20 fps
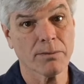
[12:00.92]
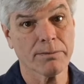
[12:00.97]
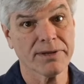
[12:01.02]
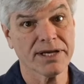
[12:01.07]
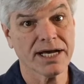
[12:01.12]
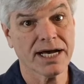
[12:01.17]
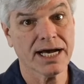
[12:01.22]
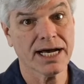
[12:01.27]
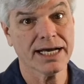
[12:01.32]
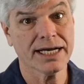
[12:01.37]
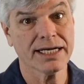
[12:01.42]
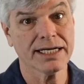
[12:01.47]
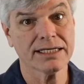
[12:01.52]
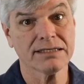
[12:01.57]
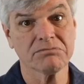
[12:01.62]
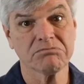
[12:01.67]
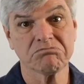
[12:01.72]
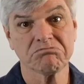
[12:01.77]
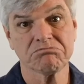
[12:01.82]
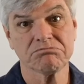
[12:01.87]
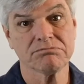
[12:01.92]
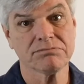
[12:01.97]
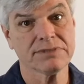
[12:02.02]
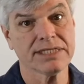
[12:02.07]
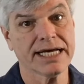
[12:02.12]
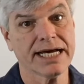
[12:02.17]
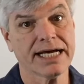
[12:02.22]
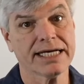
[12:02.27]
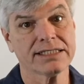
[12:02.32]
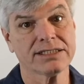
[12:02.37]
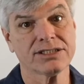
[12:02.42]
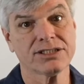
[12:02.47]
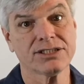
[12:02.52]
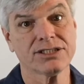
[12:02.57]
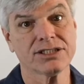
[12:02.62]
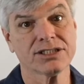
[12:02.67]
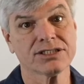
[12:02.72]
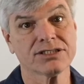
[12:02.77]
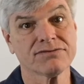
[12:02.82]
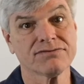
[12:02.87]
behind it, that's
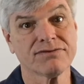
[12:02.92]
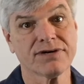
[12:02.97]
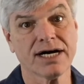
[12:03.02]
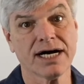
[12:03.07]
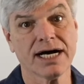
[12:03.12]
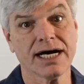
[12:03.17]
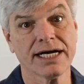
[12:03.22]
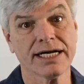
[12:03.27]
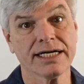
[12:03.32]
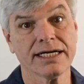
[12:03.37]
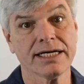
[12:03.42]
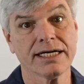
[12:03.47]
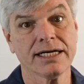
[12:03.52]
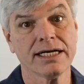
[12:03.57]
just fine.